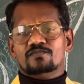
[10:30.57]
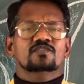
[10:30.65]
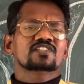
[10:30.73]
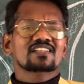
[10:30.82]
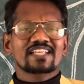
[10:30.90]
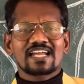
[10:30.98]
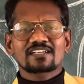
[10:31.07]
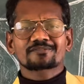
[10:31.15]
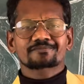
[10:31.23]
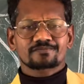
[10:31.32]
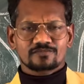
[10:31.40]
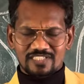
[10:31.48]
Till
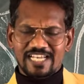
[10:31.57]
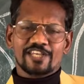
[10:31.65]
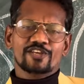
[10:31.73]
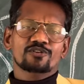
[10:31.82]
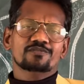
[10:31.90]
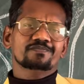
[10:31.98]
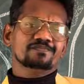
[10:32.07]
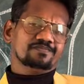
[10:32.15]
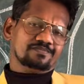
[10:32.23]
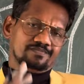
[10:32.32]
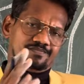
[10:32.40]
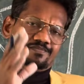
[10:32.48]
then, thank
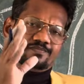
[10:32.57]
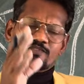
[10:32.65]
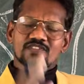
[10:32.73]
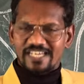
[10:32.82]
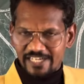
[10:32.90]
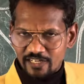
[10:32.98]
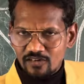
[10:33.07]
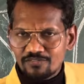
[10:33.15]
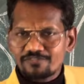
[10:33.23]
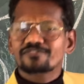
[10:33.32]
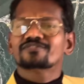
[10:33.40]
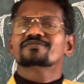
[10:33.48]
you. Signing
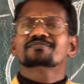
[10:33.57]
off.